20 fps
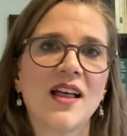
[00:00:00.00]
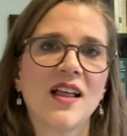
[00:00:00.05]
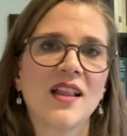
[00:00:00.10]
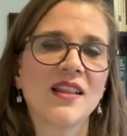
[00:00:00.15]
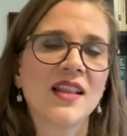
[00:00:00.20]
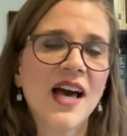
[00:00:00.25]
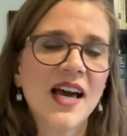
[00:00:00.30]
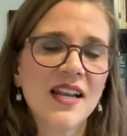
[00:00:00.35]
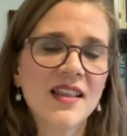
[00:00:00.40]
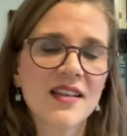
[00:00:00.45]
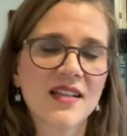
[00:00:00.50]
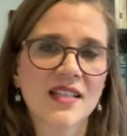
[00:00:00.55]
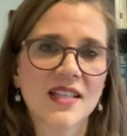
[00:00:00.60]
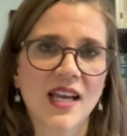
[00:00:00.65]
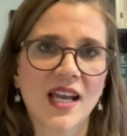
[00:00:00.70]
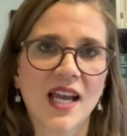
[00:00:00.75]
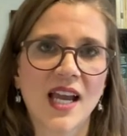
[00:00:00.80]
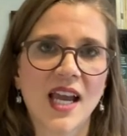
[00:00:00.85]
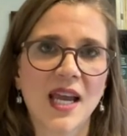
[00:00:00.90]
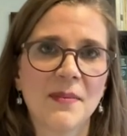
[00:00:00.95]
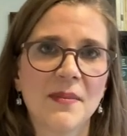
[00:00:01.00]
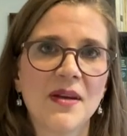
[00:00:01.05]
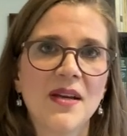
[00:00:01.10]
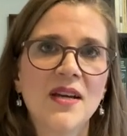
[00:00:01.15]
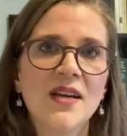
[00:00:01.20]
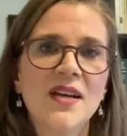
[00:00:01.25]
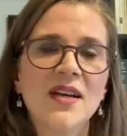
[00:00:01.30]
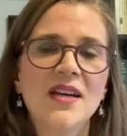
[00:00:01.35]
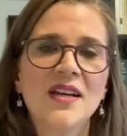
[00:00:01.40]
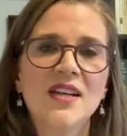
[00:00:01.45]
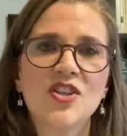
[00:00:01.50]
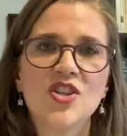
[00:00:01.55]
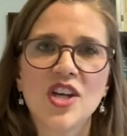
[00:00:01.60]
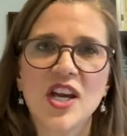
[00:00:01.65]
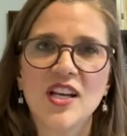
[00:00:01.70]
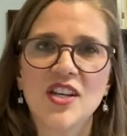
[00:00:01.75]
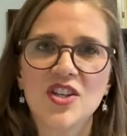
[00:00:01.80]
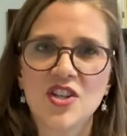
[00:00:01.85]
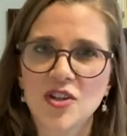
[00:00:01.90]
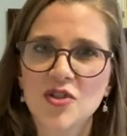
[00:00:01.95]
a lot of the time
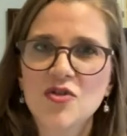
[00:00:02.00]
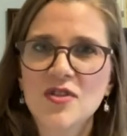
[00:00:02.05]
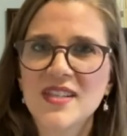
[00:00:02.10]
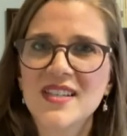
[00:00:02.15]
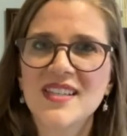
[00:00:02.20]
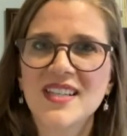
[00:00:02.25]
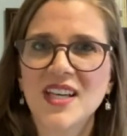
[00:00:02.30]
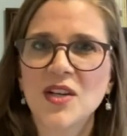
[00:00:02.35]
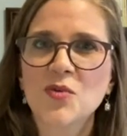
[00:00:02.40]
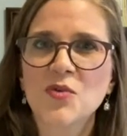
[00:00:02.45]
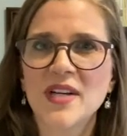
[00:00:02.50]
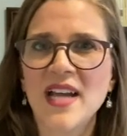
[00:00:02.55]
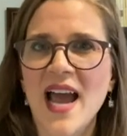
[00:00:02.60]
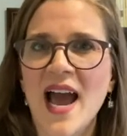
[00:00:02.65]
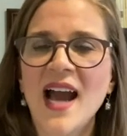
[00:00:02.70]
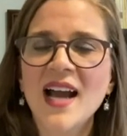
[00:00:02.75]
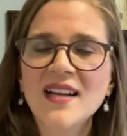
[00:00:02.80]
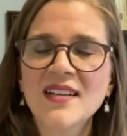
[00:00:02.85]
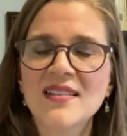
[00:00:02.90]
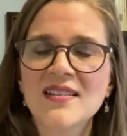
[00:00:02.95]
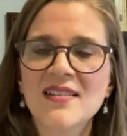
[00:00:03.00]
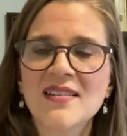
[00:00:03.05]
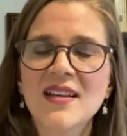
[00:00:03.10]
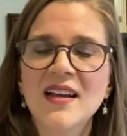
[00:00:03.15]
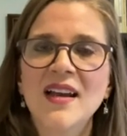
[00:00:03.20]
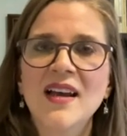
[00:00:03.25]
children's skin reacts.